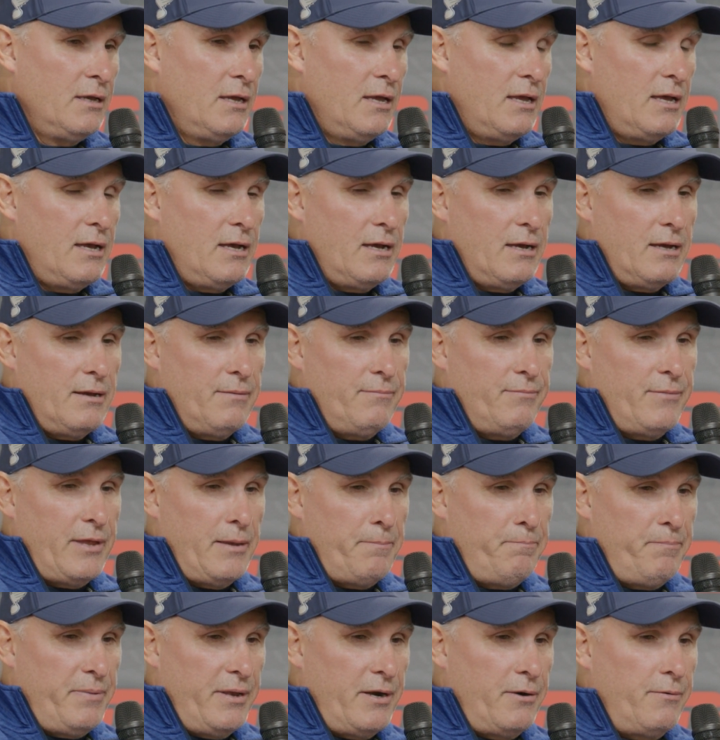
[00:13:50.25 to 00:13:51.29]

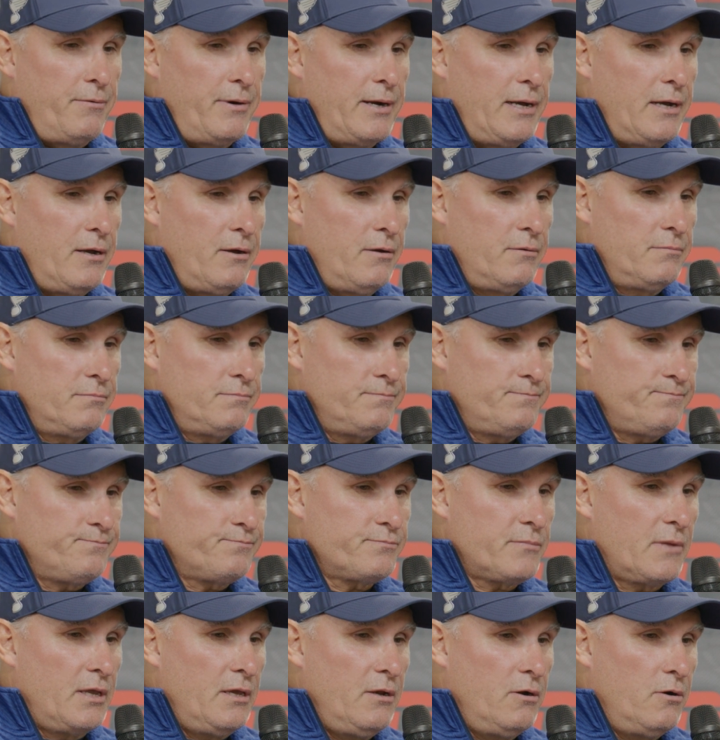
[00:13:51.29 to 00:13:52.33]
that've been around,
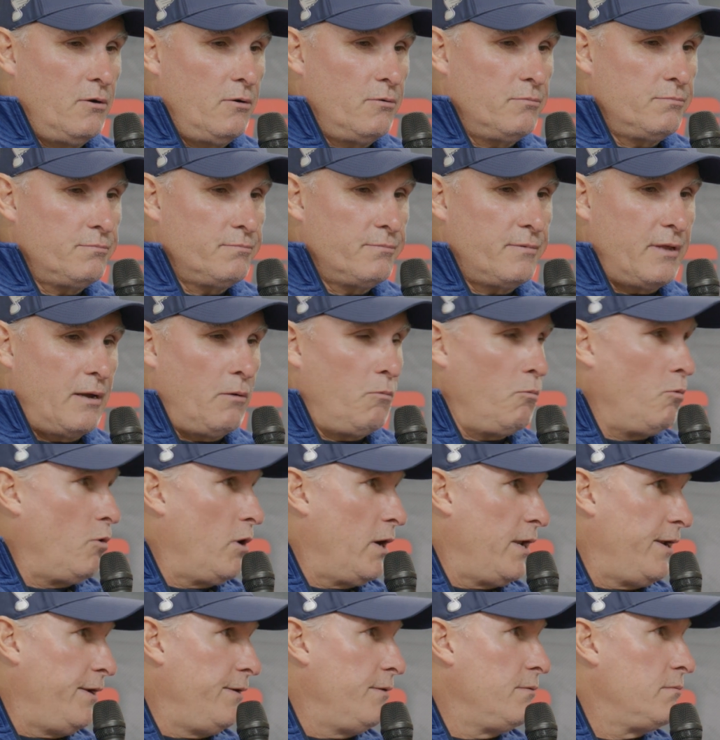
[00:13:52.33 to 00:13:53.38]
that
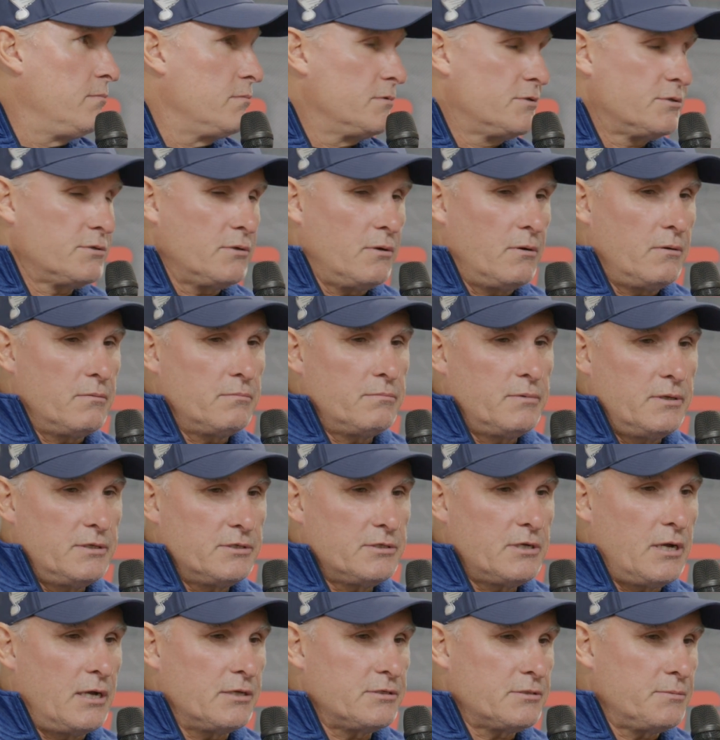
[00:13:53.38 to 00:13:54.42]
won. So he's
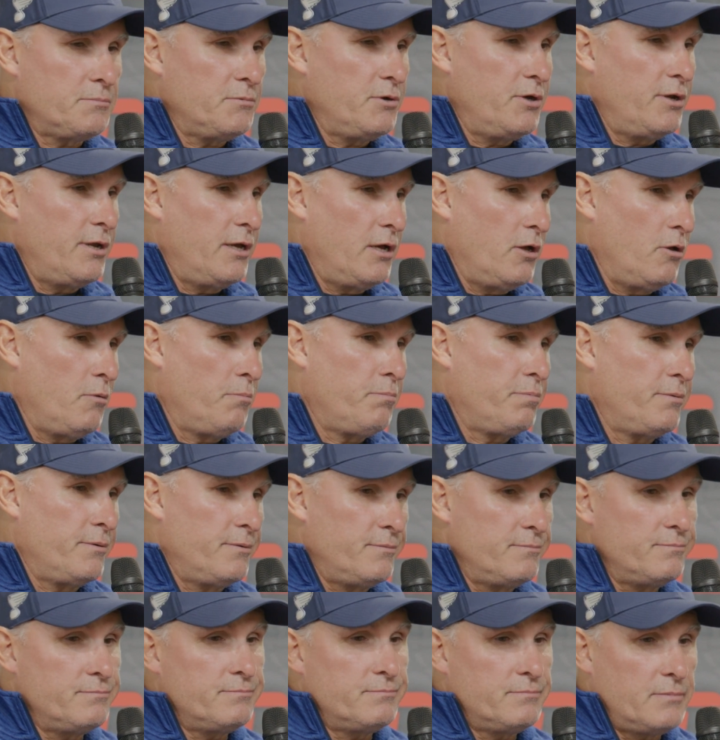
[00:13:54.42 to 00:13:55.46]
got some good help,
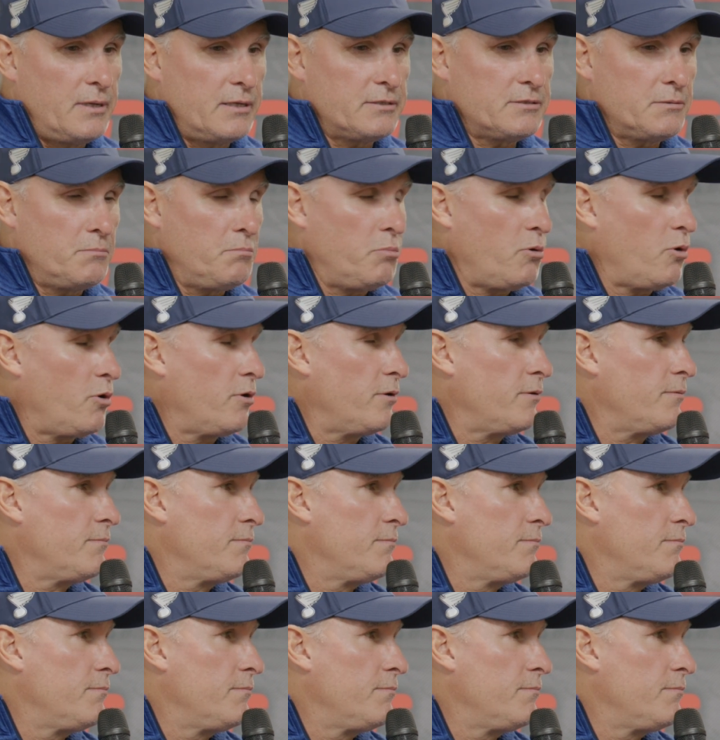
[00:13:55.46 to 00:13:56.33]
and that's important.